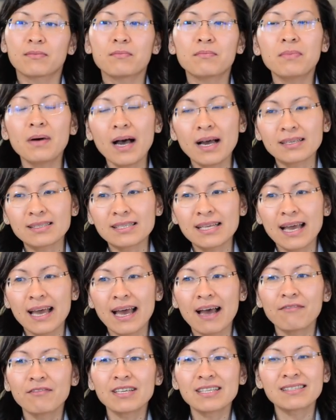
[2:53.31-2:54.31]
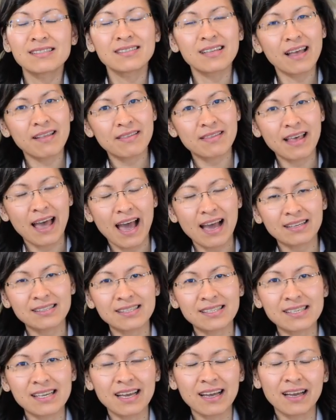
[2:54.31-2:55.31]
But having said
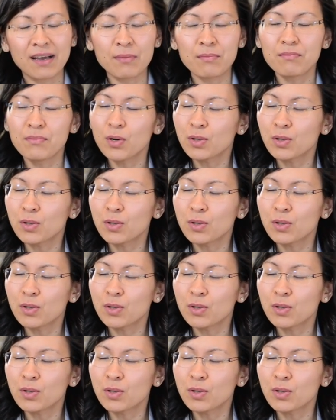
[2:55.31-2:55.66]
that, um,